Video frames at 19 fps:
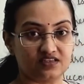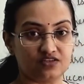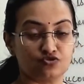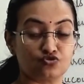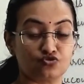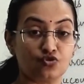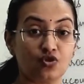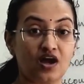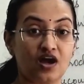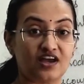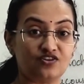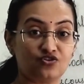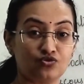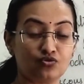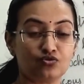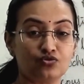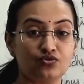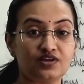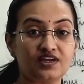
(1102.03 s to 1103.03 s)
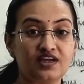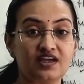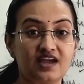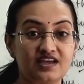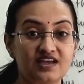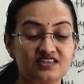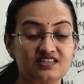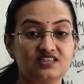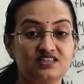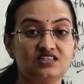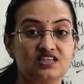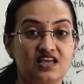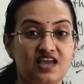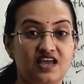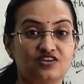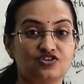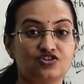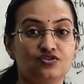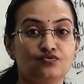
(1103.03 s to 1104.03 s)
So hydrochloric acid's
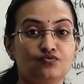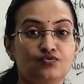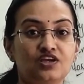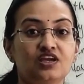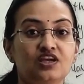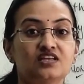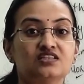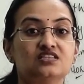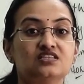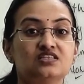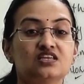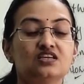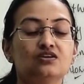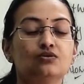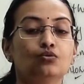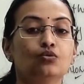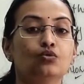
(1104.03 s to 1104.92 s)
action we can see